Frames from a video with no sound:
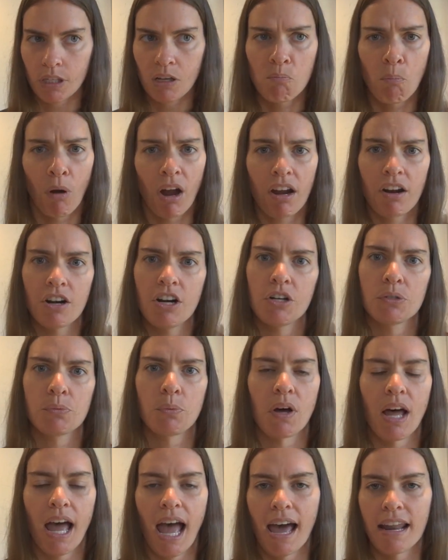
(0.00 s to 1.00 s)
marketers
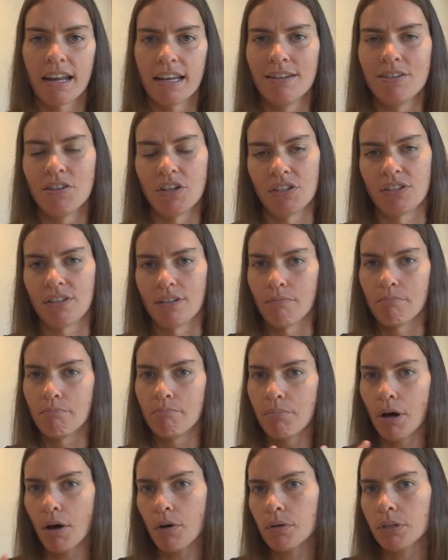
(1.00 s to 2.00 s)
will add in just a
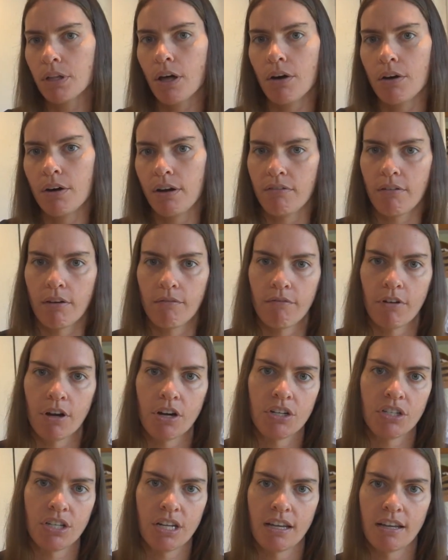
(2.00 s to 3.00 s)
boatload of
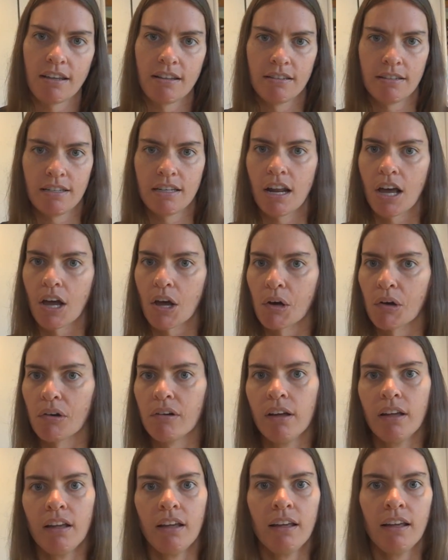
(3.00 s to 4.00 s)
conversions,
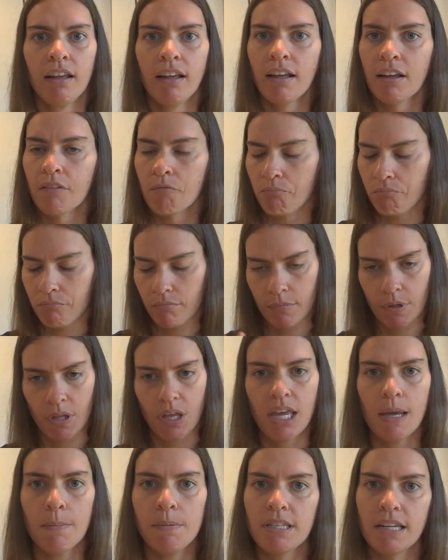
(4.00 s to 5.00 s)

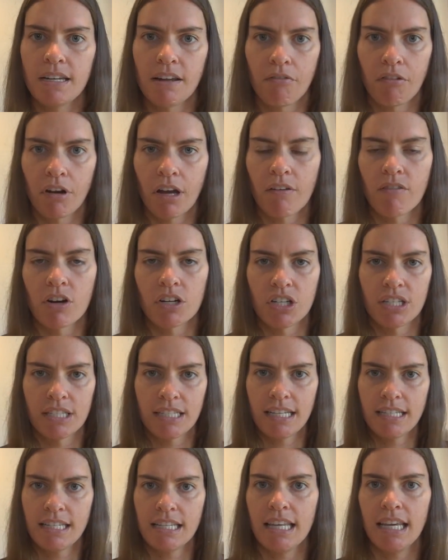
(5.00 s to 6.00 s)
heaps of different
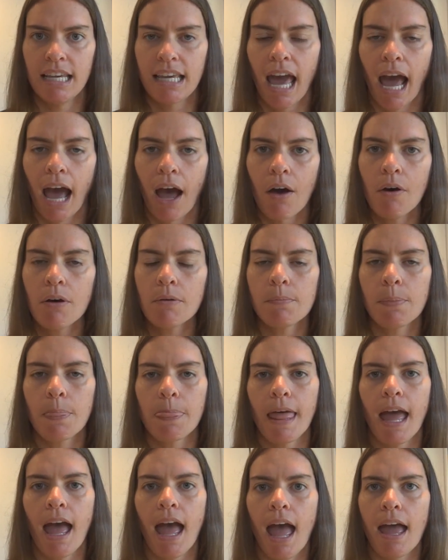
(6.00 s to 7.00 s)
conversions into the account,
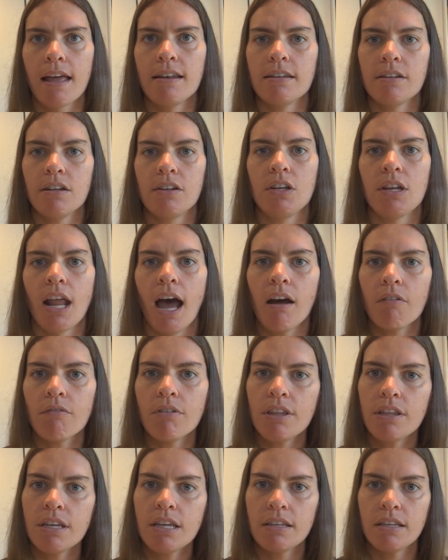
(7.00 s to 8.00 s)
and not
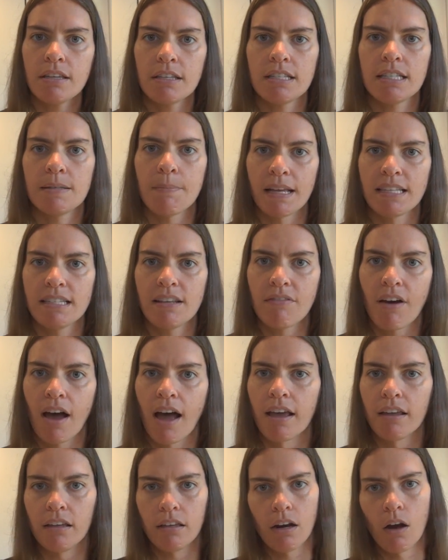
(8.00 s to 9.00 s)
really
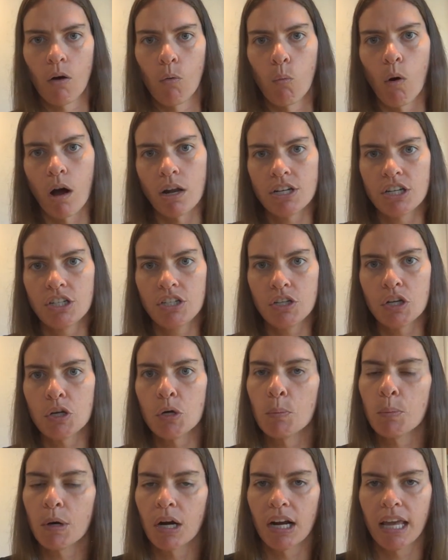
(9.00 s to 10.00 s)
specifying, 1 to
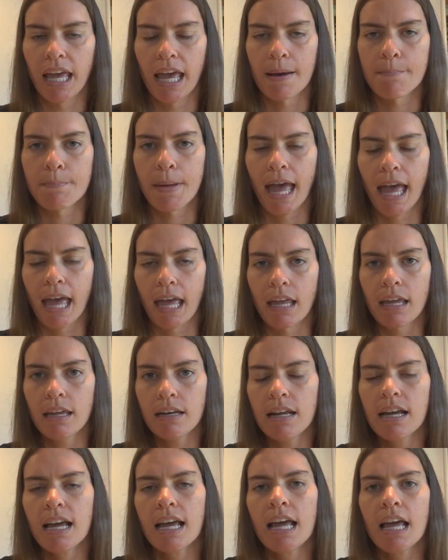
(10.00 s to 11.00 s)
2 per
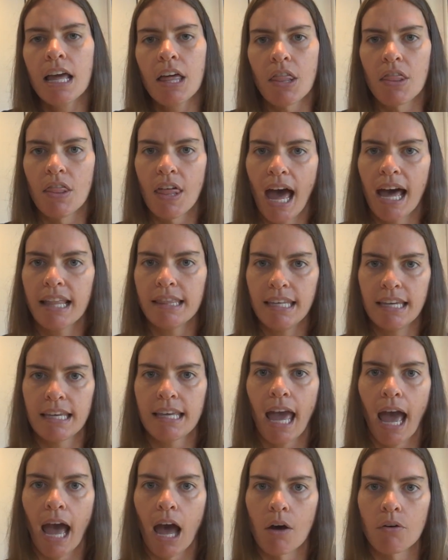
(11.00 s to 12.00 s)
campaign that the
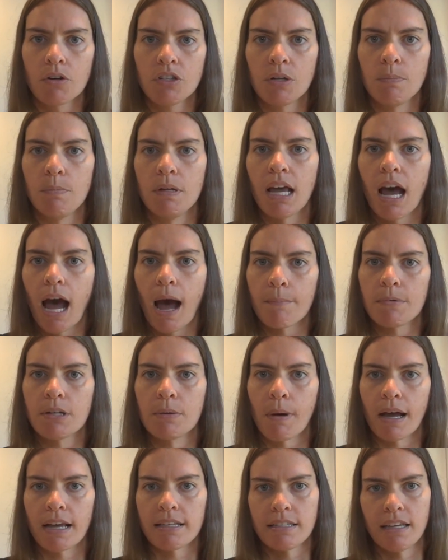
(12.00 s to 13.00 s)
account should be
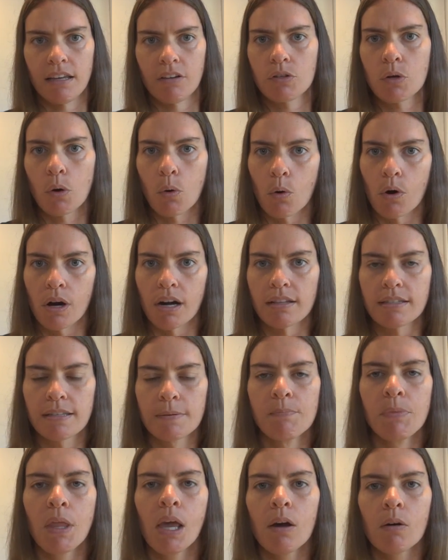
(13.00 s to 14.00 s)
optimizing towards,
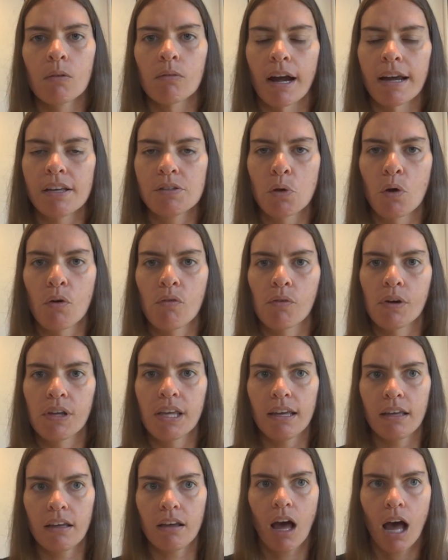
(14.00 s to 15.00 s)
right? So if
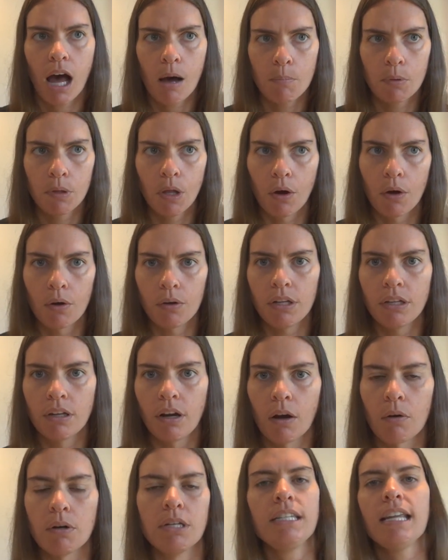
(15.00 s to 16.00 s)
we
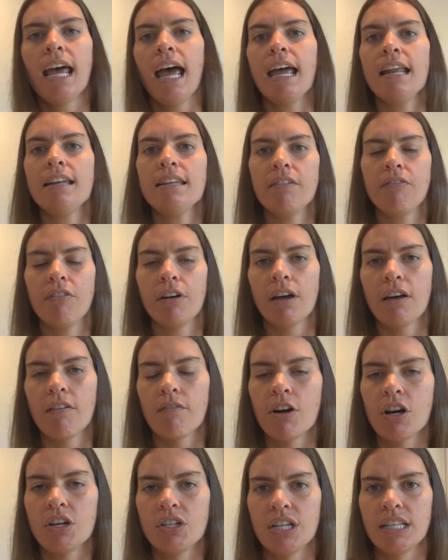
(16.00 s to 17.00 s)
upload, 10 different
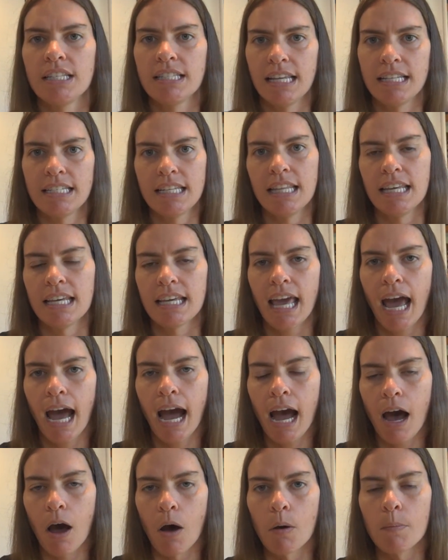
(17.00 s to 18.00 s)
conversions into the
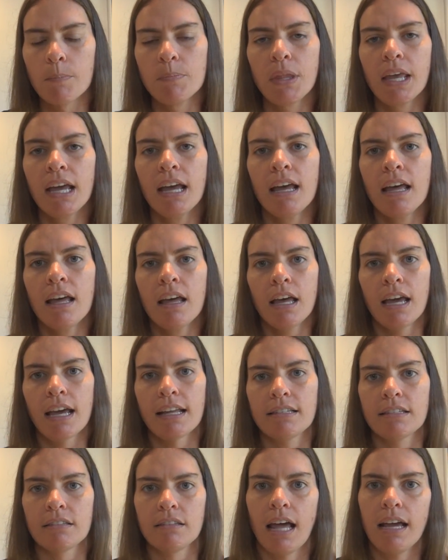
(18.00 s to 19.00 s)
account,
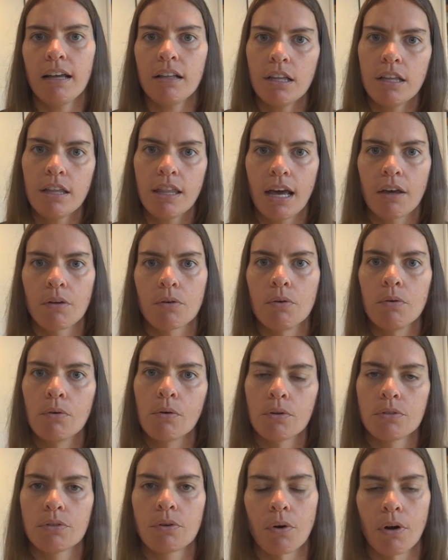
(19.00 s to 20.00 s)
it's likely that
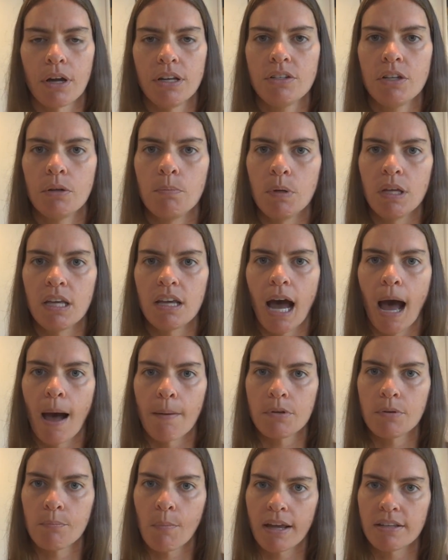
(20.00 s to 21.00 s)
Google is going to be
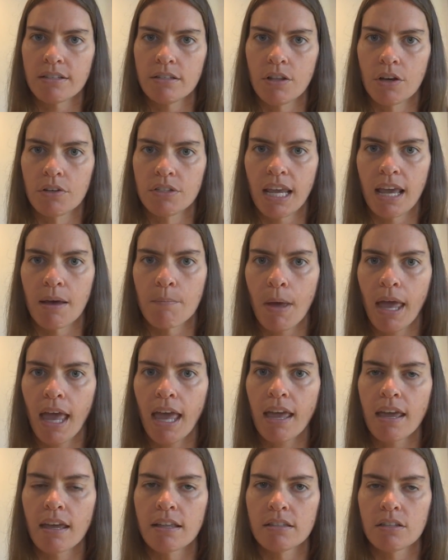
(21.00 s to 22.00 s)
optimizing those
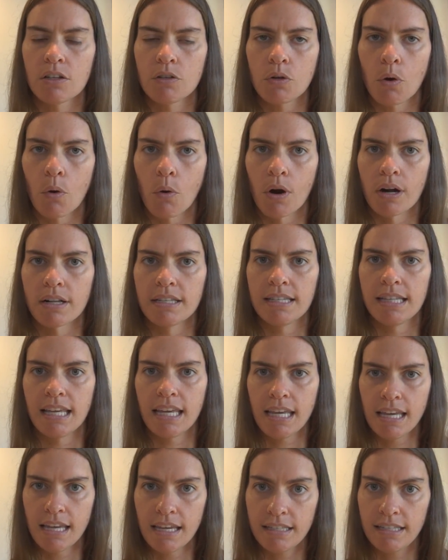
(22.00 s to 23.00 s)
campaigns towards
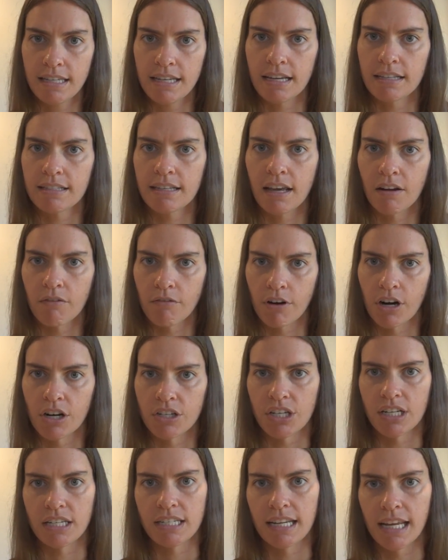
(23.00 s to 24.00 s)
the easiest
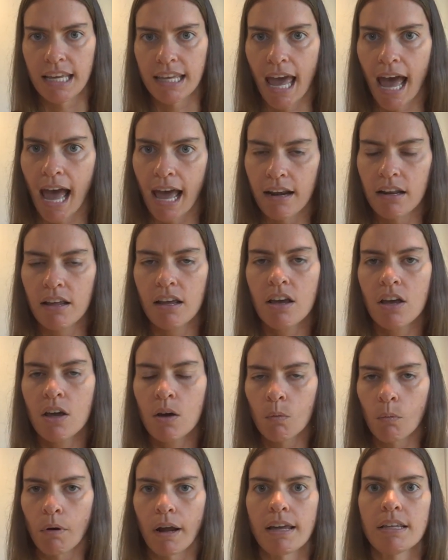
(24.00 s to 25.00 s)
conversion to get,
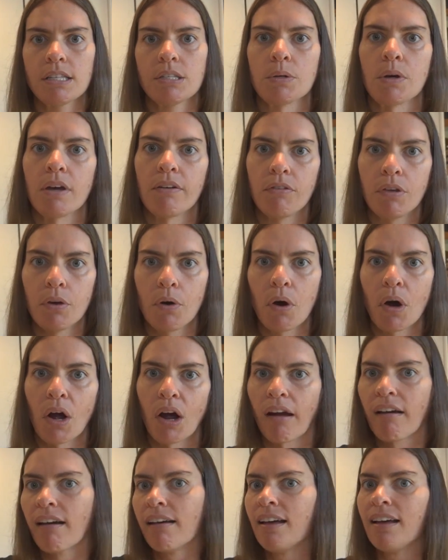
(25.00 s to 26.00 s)
right? So if
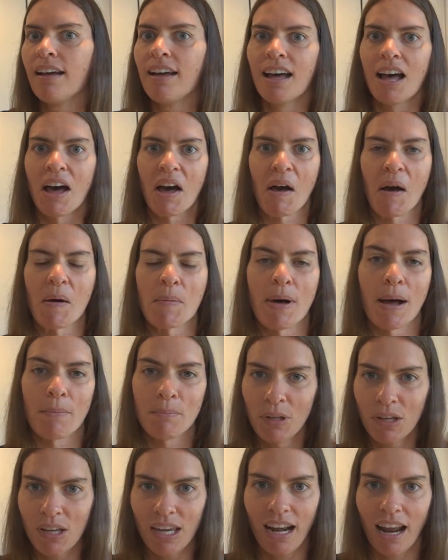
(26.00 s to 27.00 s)
you're,
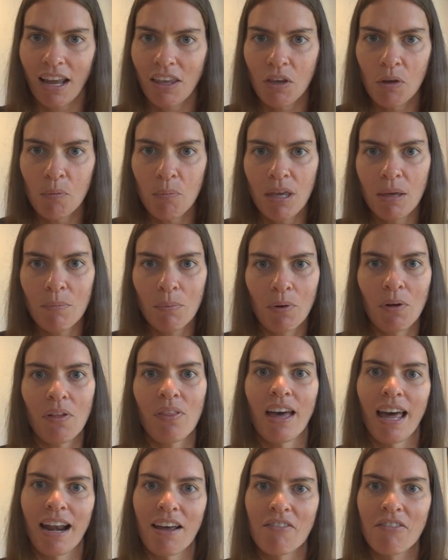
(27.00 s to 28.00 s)
I'm looking at you people
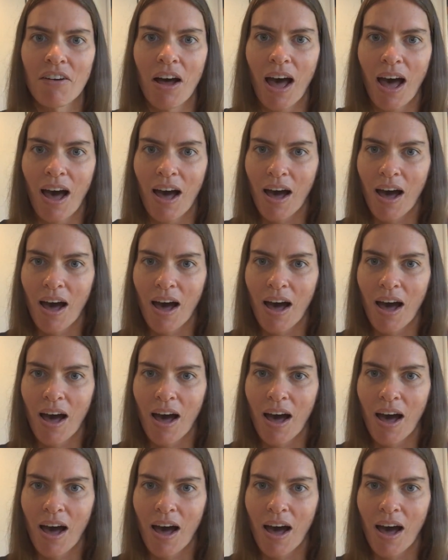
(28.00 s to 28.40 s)
that have